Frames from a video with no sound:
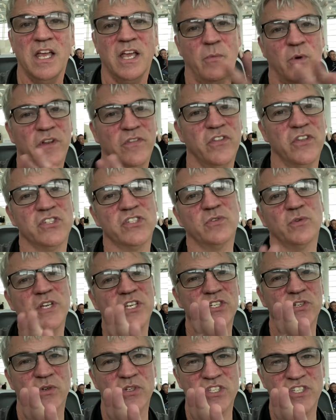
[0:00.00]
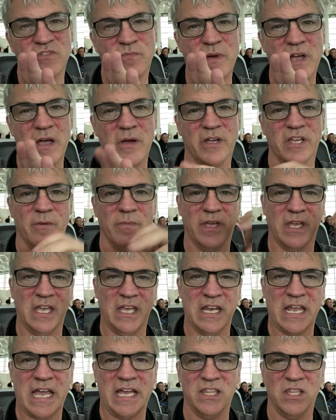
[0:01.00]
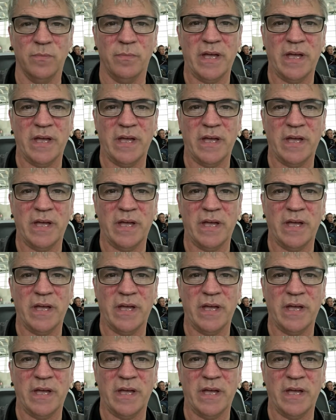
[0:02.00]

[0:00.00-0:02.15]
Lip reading: What if there's 3 sources of power coming in and the